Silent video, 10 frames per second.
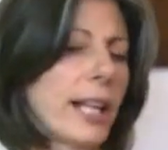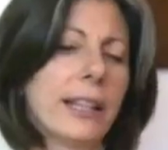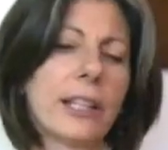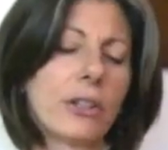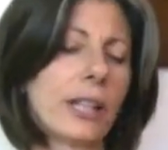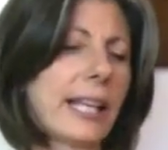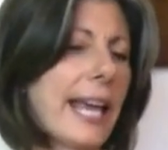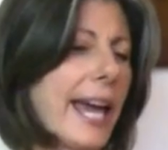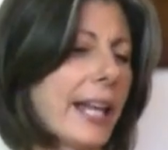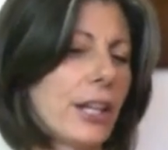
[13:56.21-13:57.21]
I literally
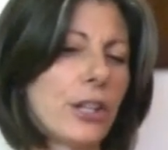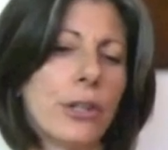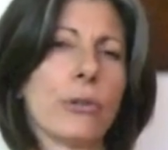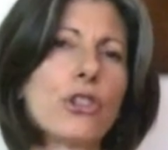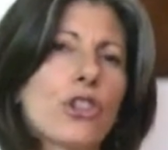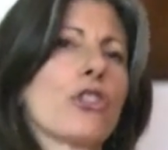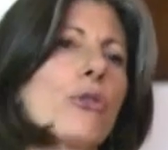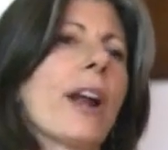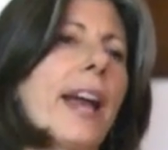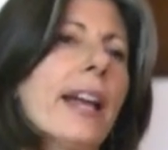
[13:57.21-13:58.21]
had a huge
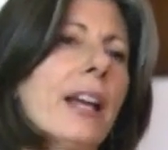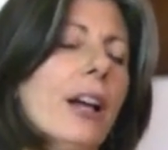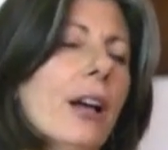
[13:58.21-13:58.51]
tray